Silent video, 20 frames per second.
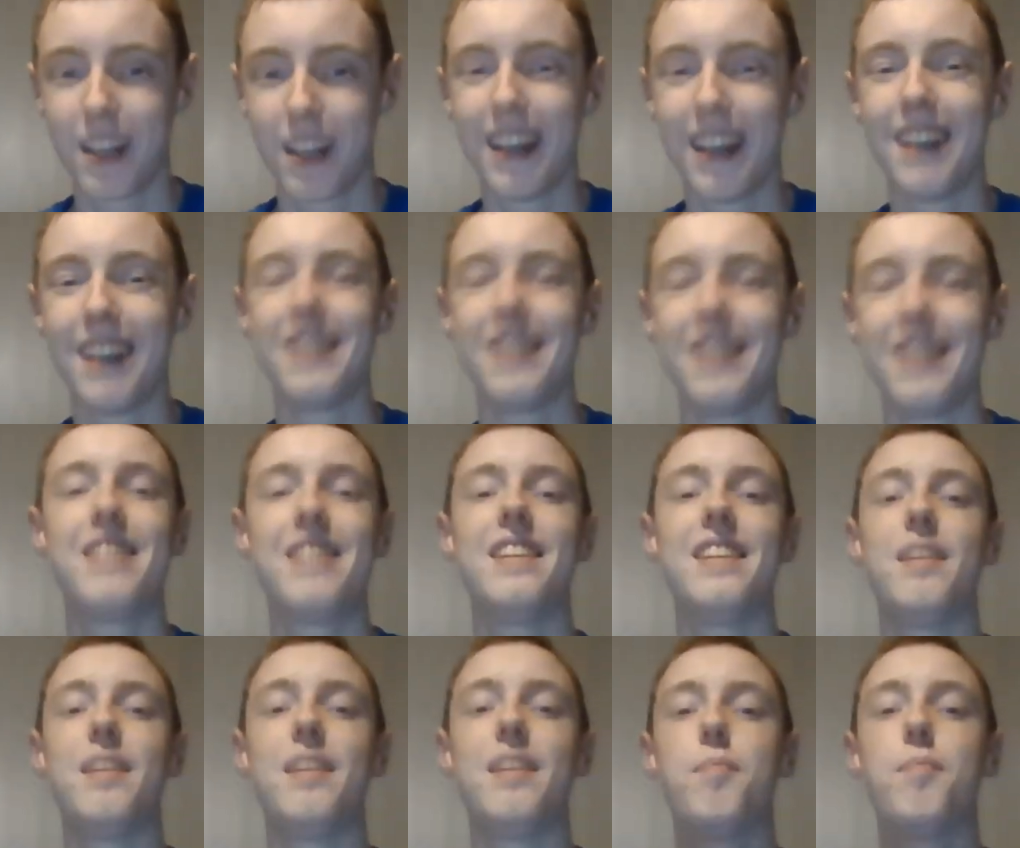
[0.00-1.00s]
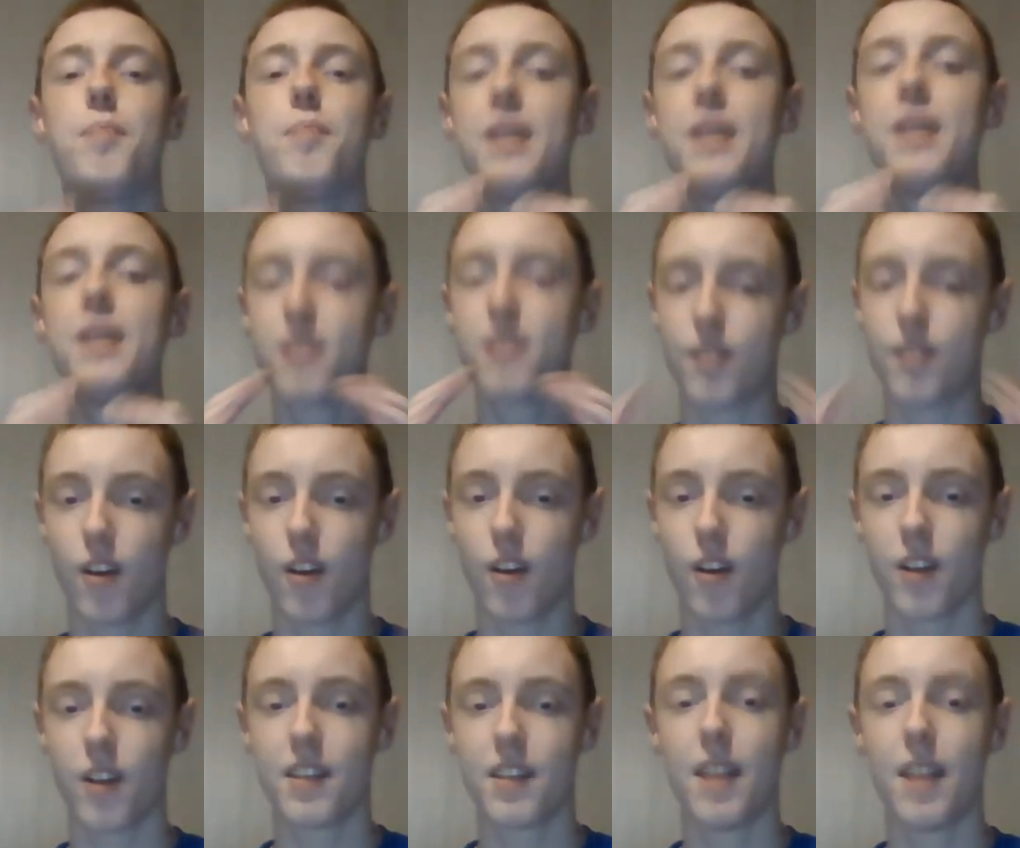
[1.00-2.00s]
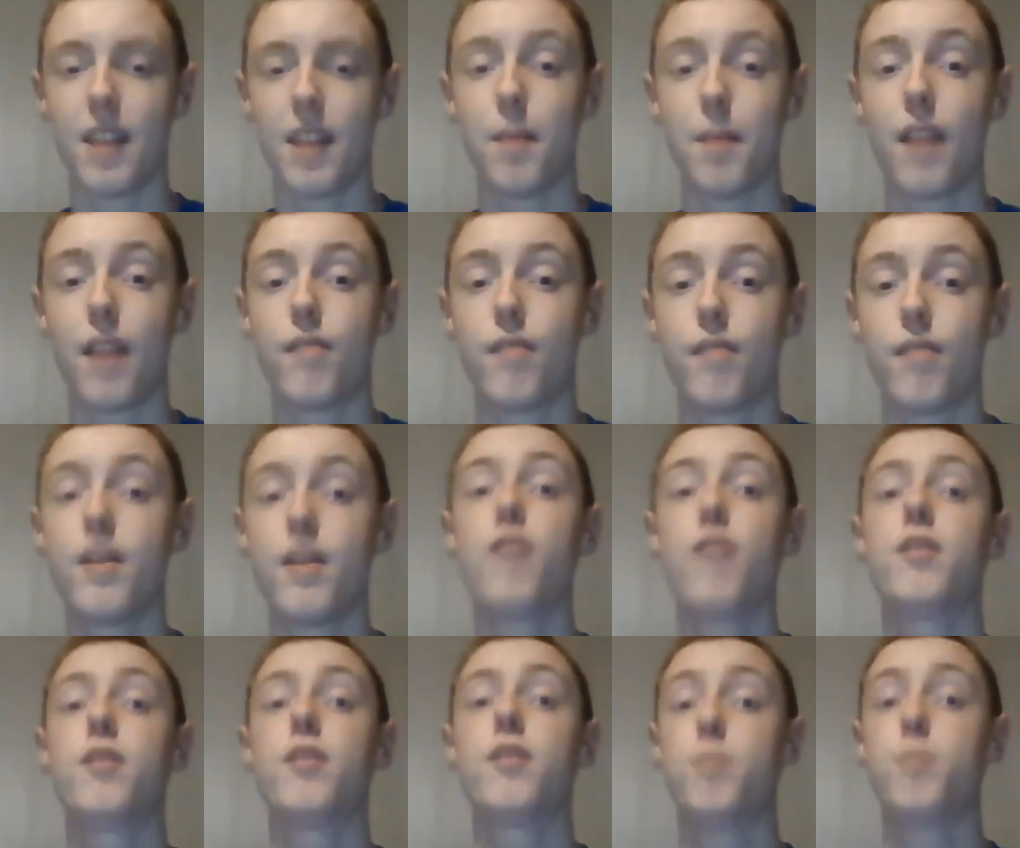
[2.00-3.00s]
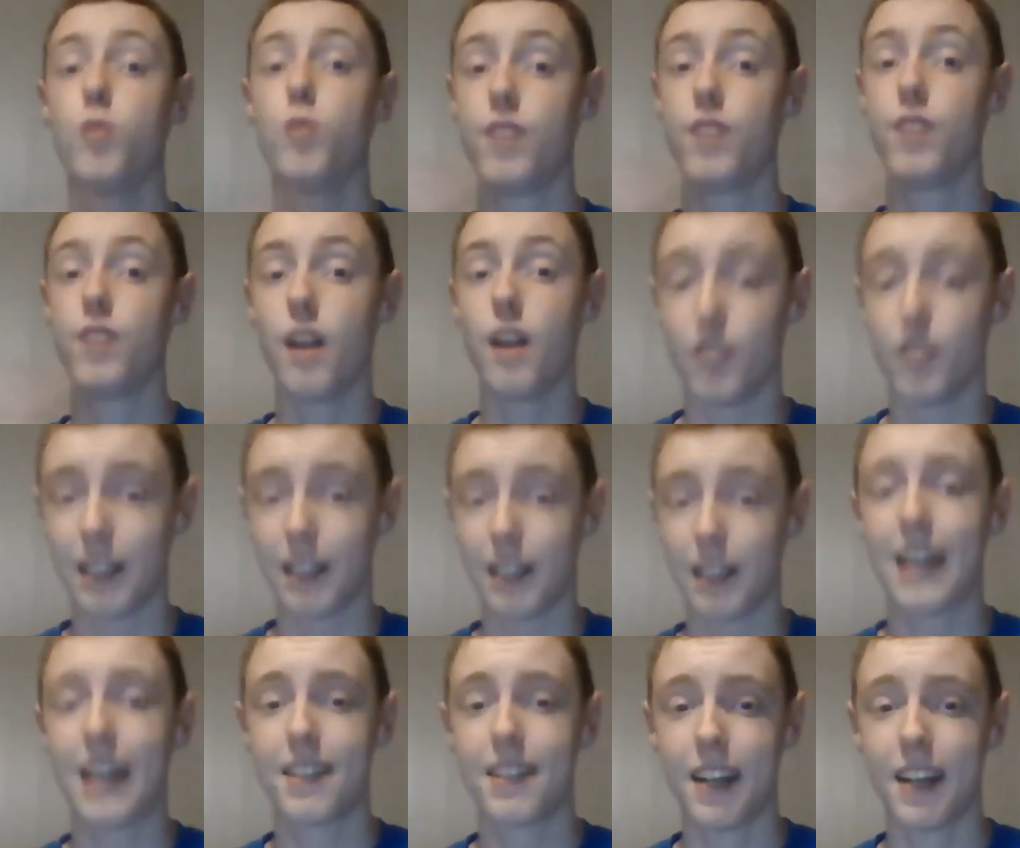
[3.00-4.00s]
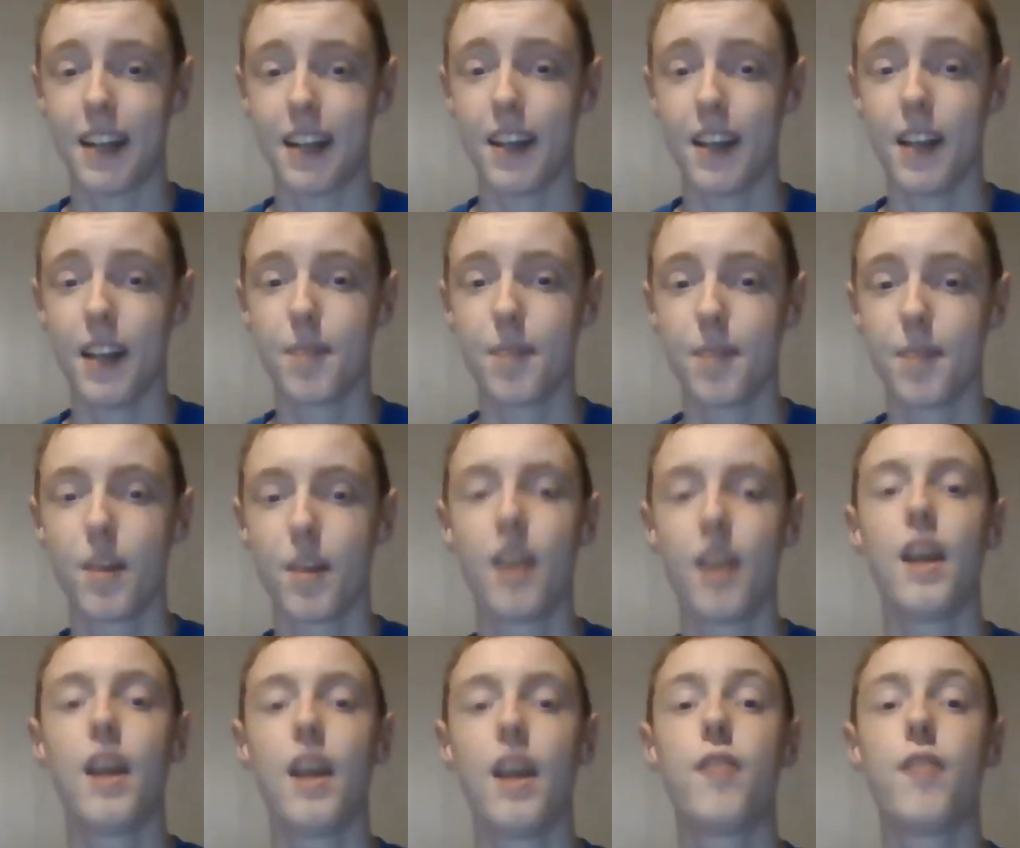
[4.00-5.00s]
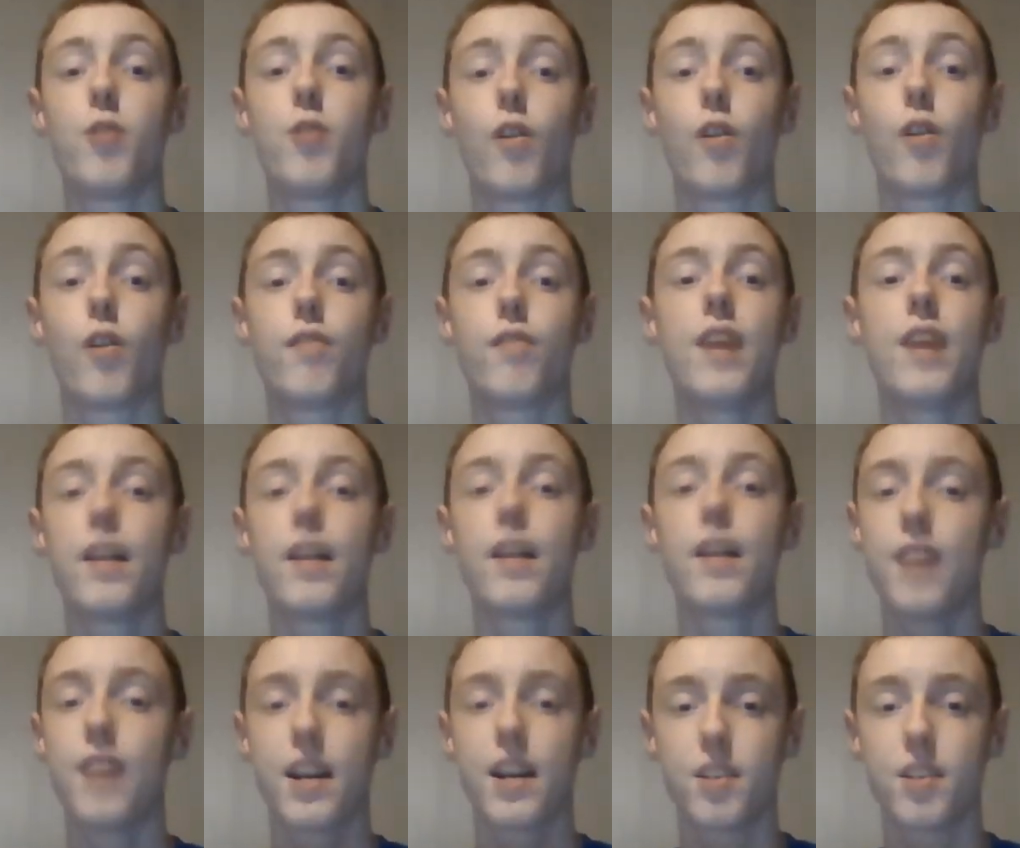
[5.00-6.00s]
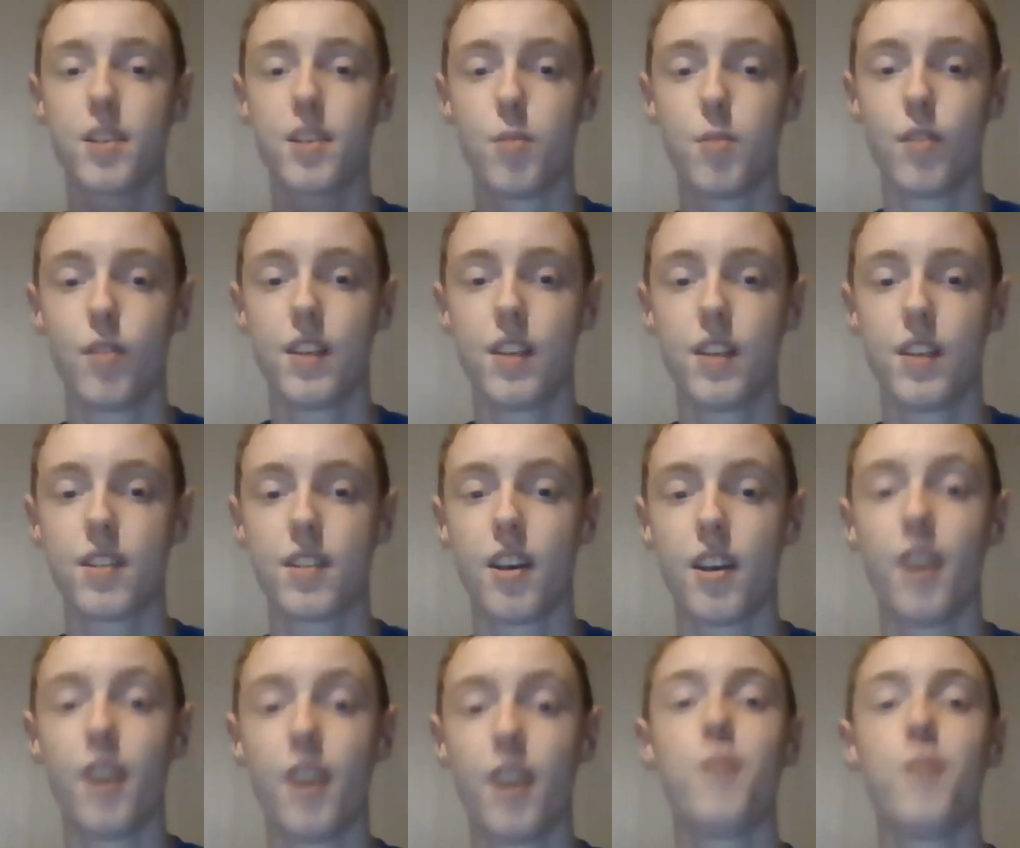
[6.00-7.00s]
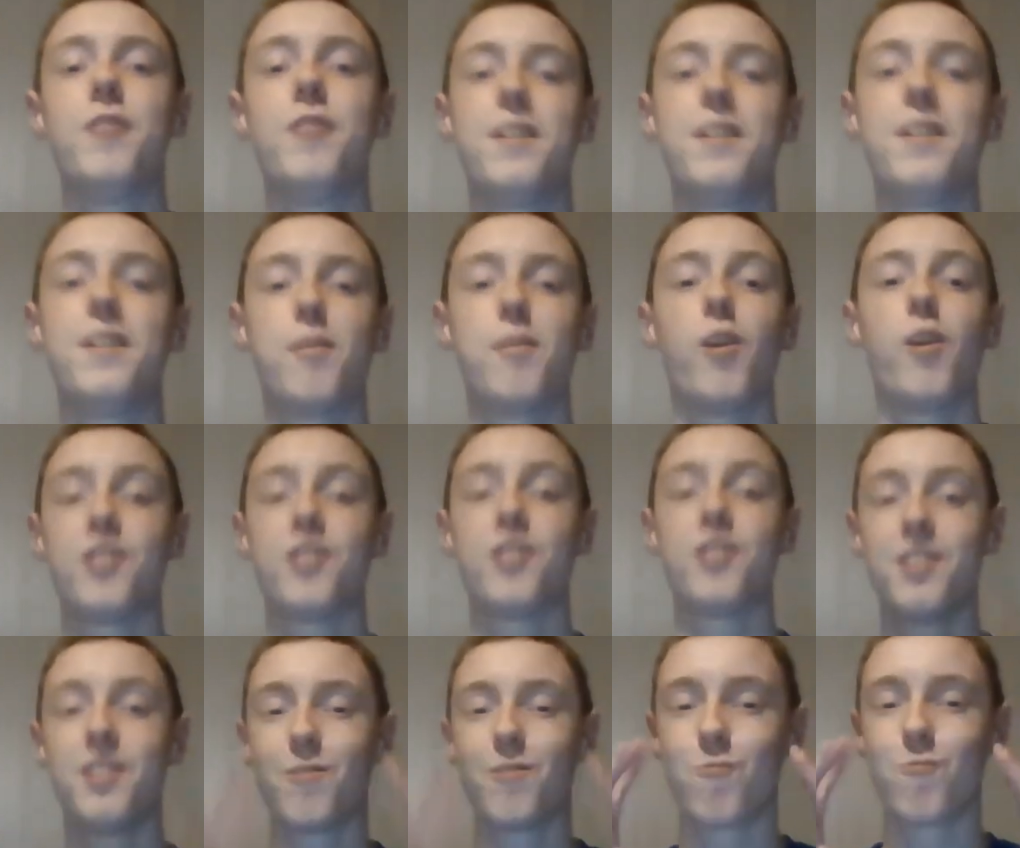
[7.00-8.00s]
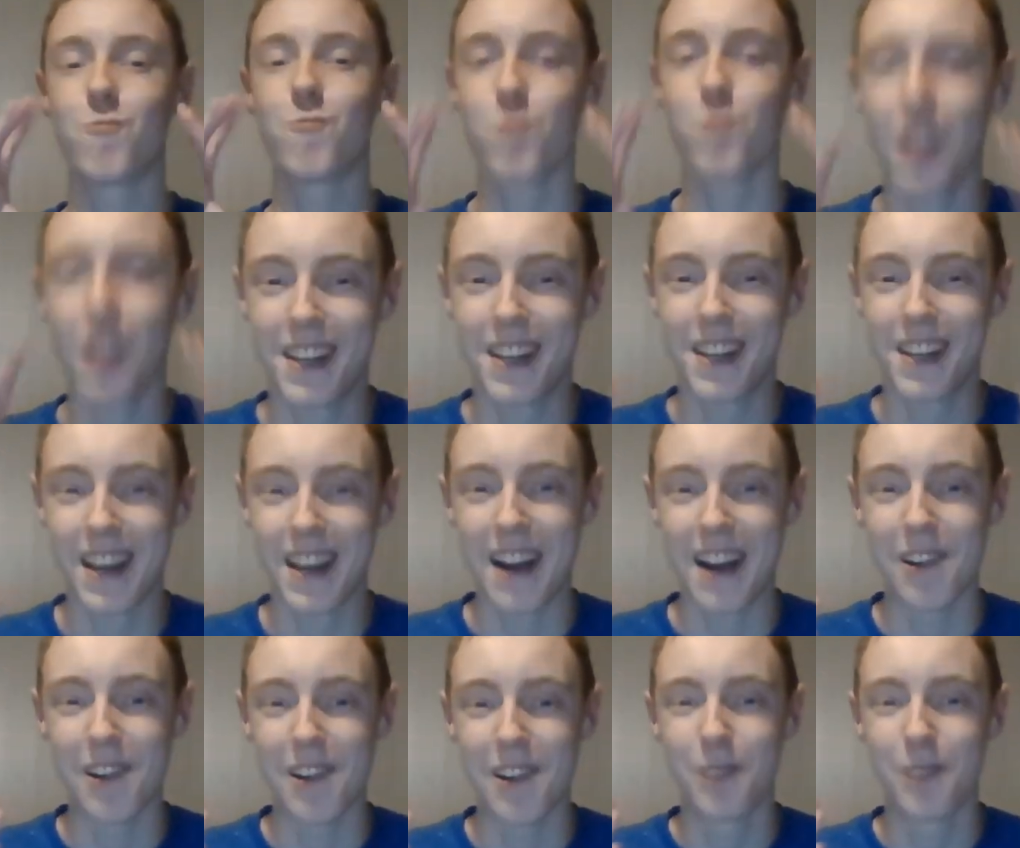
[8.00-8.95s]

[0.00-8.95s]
This is a piece of art and my favorite movie of the last decade. If you are a fan of action movies, you need to watch this right now.